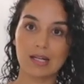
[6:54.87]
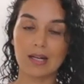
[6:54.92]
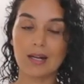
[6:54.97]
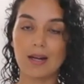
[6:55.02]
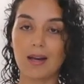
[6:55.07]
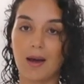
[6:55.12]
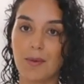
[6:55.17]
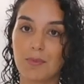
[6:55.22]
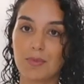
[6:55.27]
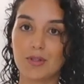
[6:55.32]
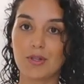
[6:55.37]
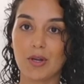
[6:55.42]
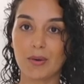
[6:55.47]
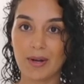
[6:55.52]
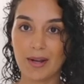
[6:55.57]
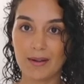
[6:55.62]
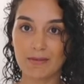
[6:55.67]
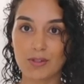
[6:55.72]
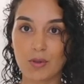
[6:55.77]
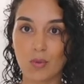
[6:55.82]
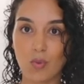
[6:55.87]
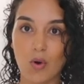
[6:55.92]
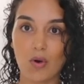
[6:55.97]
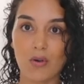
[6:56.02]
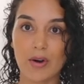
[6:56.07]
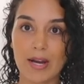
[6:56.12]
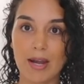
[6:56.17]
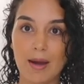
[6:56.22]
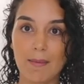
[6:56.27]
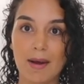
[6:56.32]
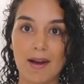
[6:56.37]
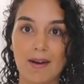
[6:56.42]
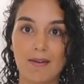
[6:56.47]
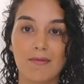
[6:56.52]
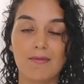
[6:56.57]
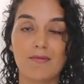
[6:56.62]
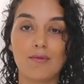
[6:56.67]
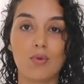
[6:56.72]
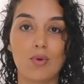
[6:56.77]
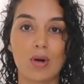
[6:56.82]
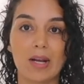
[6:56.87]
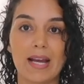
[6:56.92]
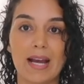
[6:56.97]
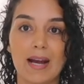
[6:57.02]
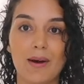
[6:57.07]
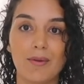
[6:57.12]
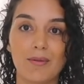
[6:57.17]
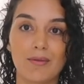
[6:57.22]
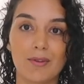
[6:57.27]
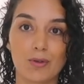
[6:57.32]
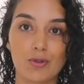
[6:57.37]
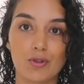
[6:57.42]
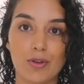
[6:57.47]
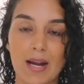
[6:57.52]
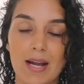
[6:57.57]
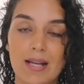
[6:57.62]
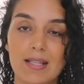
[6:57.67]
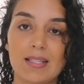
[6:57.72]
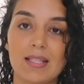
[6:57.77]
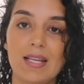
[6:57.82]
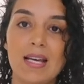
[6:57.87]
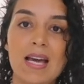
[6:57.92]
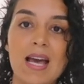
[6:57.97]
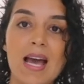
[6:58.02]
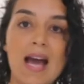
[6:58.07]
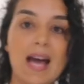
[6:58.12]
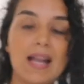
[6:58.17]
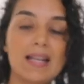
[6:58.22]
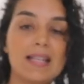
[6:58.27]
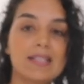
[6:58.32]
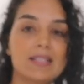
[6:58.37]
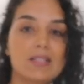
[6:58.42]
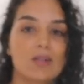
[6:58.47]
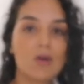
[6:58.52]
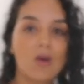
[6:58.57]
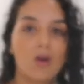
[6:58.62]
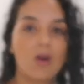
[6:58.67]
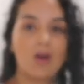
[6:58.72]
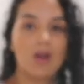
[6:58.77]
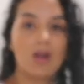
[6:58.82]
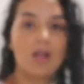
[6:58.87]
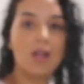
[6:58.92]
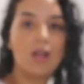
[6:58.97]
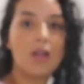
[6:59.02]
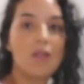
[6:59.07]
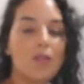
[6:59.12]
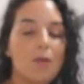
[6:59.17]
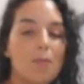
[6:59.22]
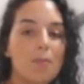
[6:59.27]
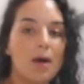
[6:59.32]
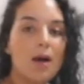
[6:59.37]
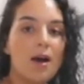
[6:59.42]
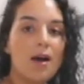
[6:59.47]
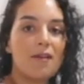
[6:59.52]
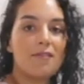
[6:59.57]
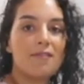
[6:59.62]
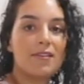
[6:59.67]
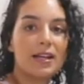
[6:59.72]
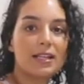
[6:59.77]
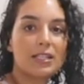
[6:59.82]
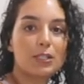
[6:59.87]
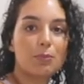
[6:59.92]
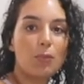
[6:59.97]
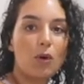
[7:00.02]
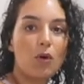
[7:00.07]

in a club, you don't have to worry about falling out of your dress. And it's got the perfect